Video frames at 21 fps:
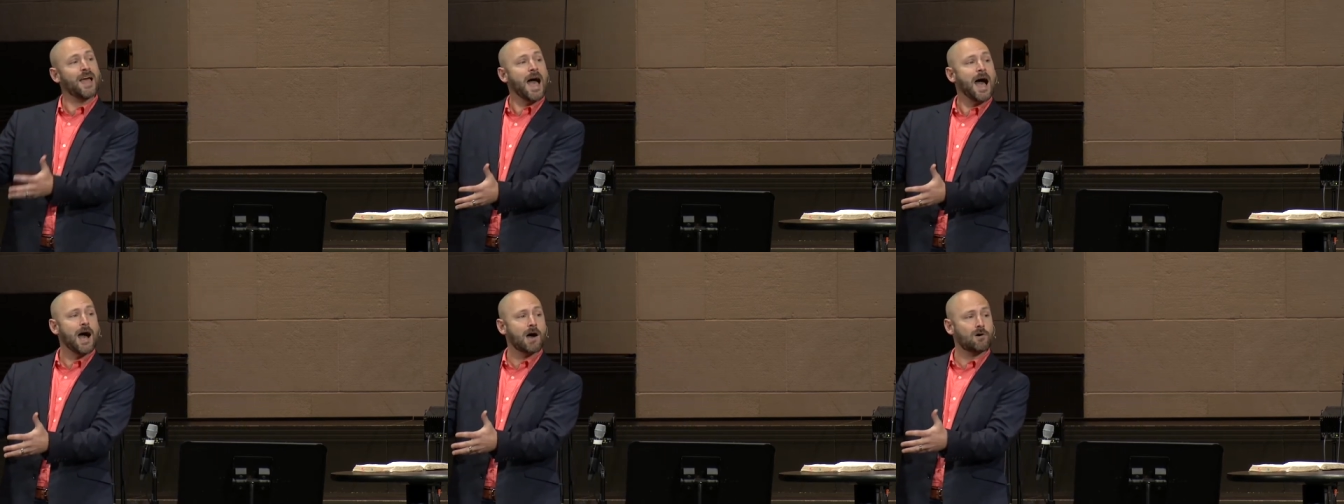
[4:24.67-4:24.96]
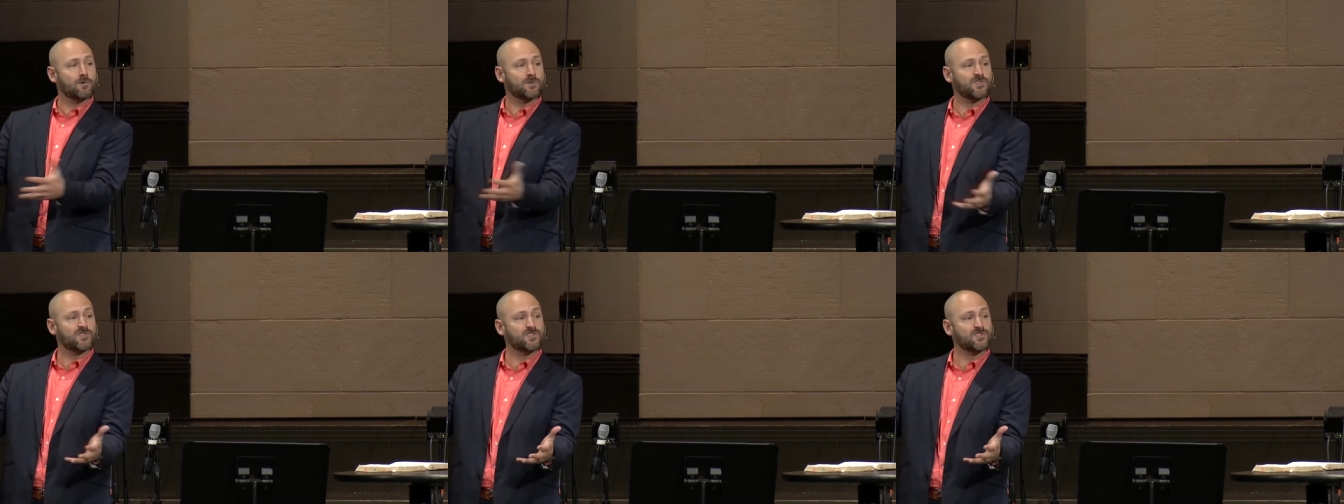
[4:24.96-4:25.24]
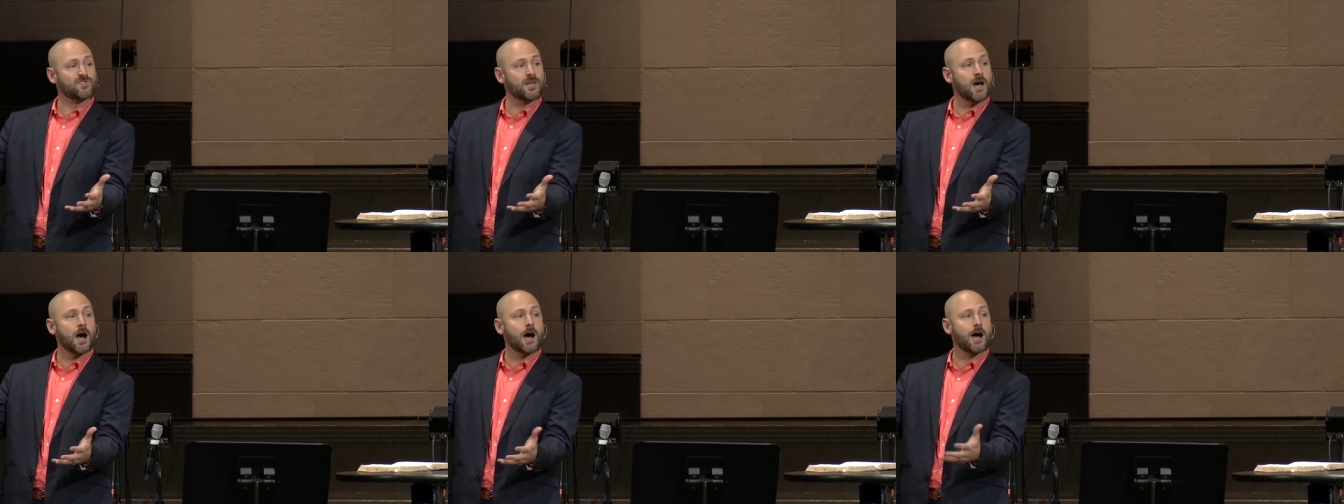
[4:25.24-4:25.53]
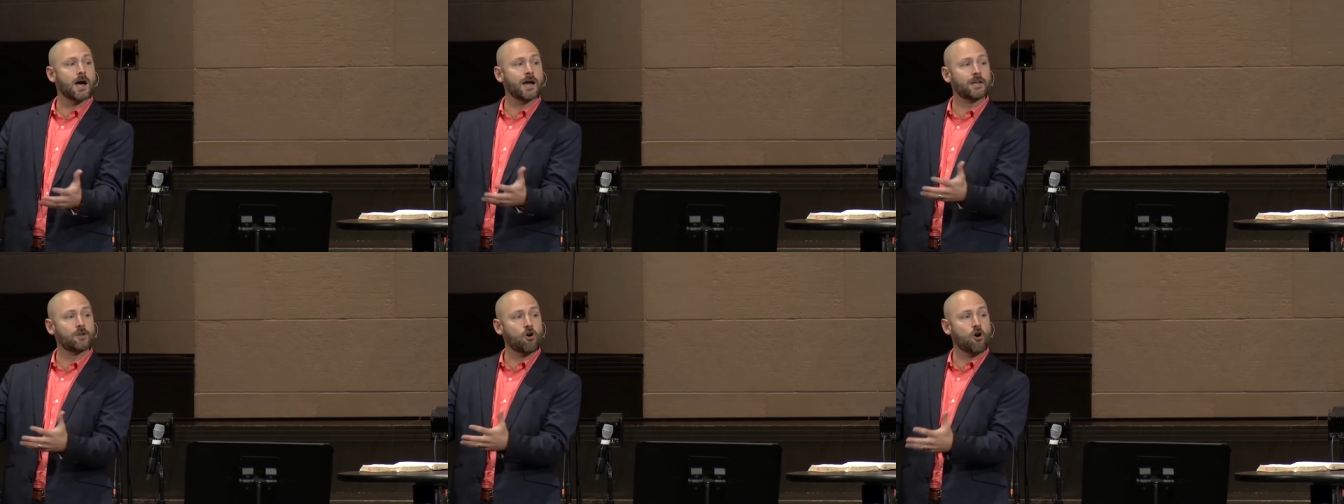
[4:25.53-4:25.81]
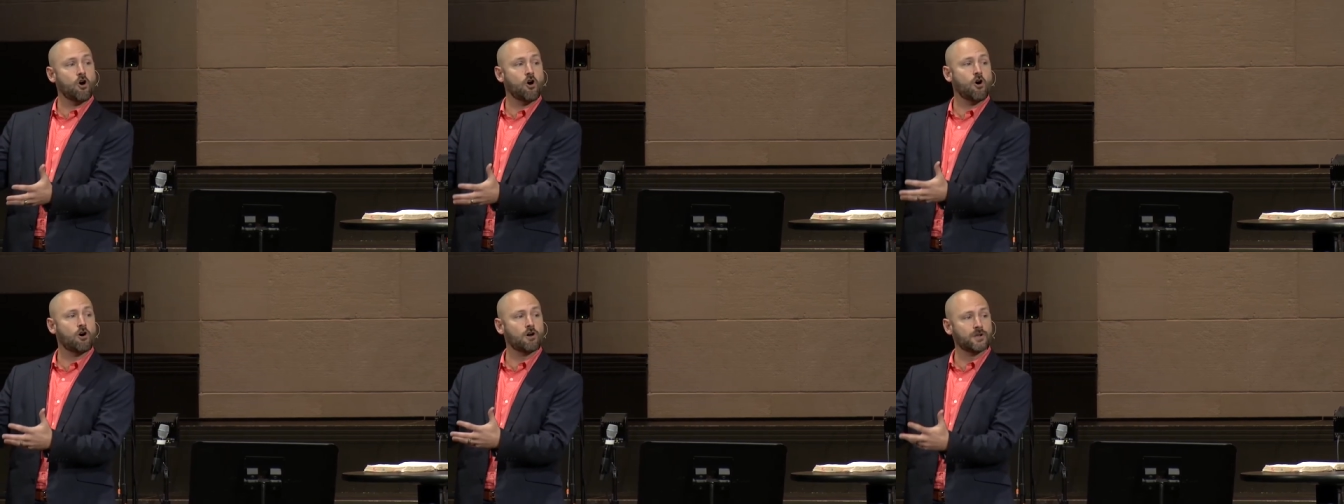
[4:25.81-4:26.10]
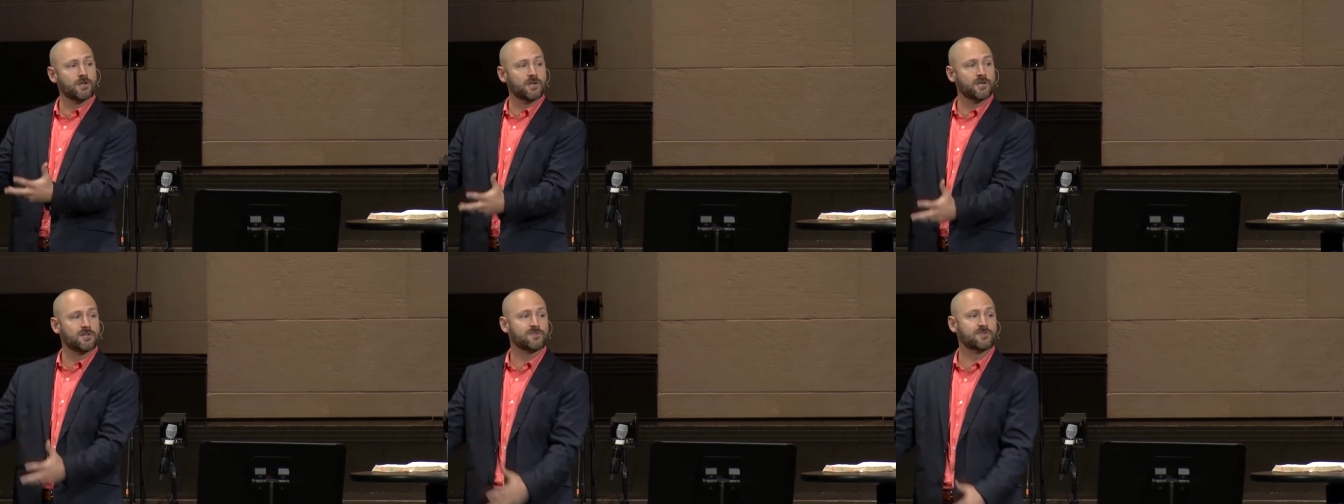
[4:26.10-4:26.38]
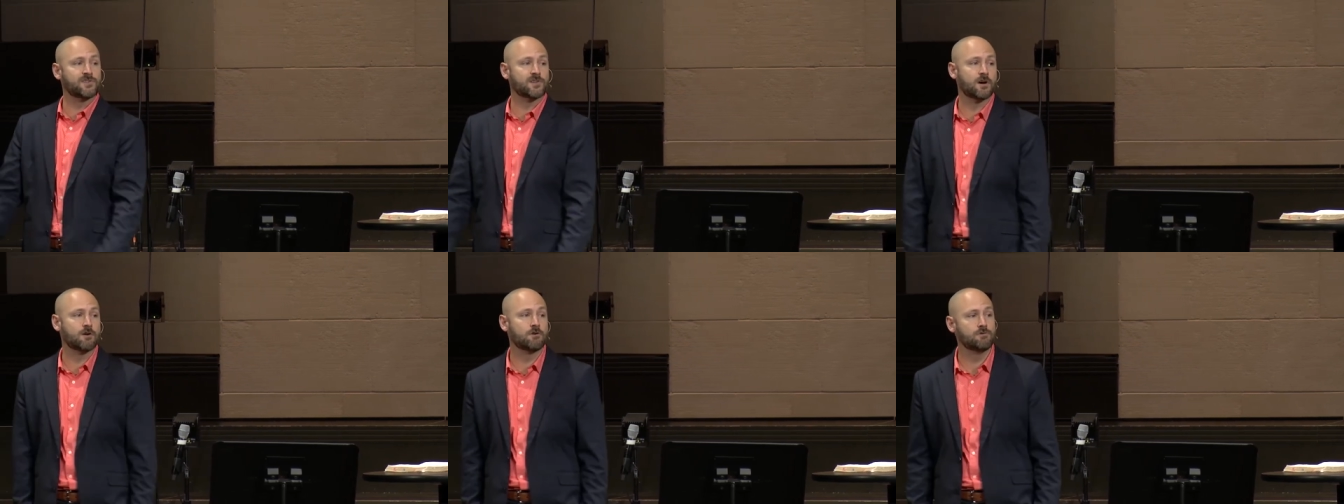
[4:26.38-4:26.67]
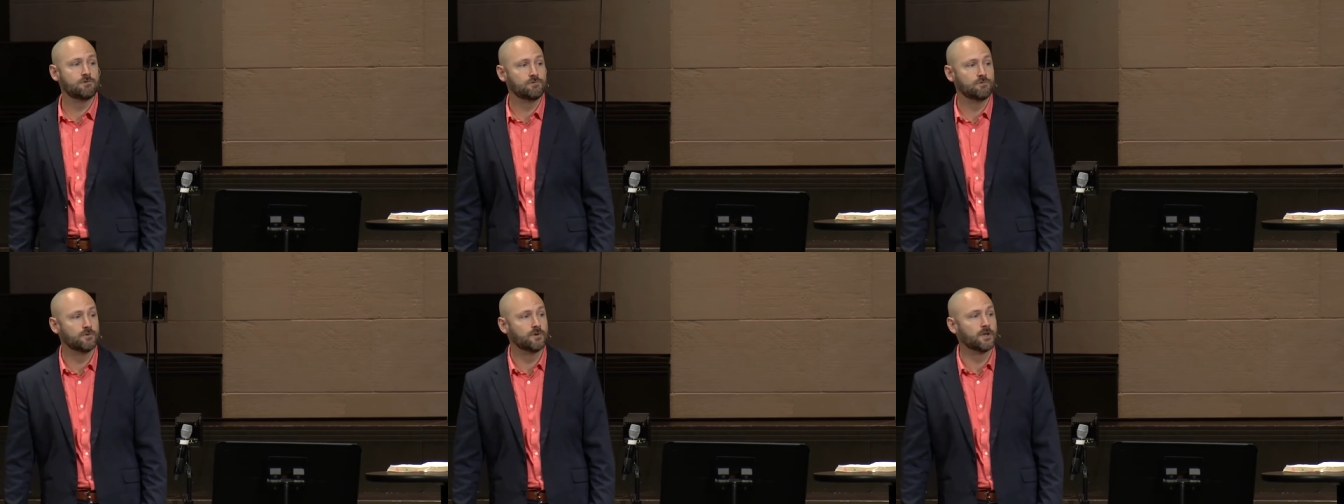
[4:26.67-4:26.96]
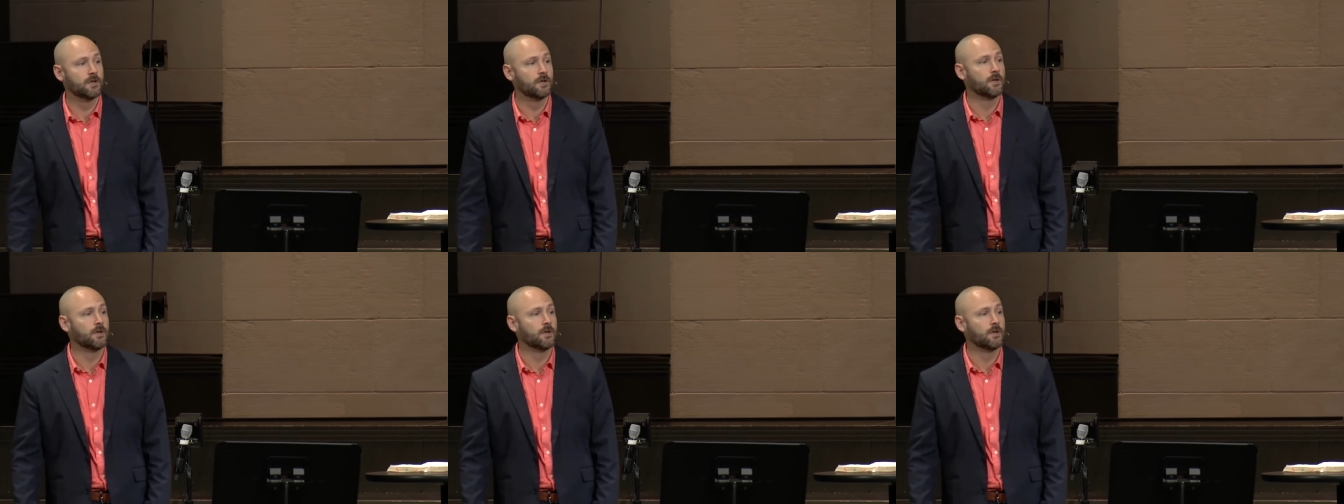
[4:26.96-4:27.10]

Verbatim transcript: outside on its own